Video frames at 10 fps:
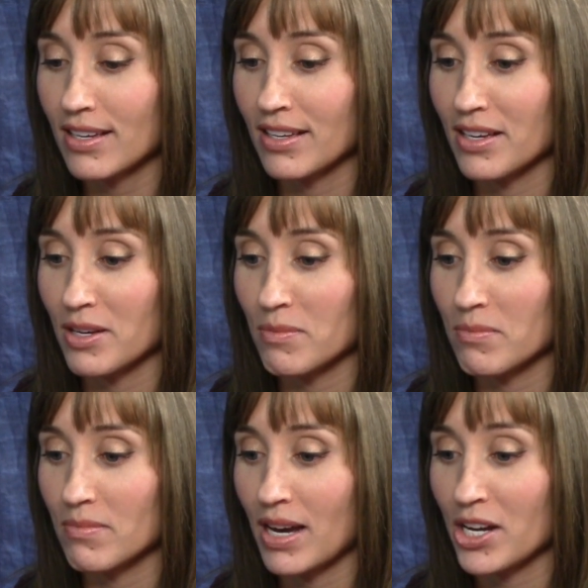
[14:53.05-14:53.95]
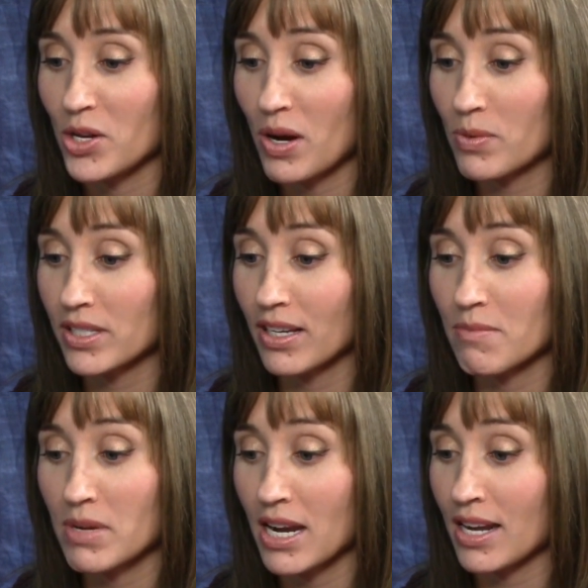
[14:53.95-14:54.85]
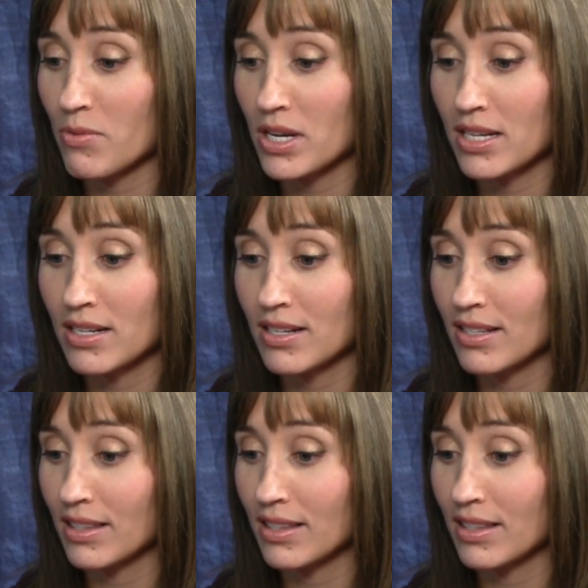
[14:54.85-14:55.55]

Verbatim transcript: um, I knew I wasn't going to meet anyone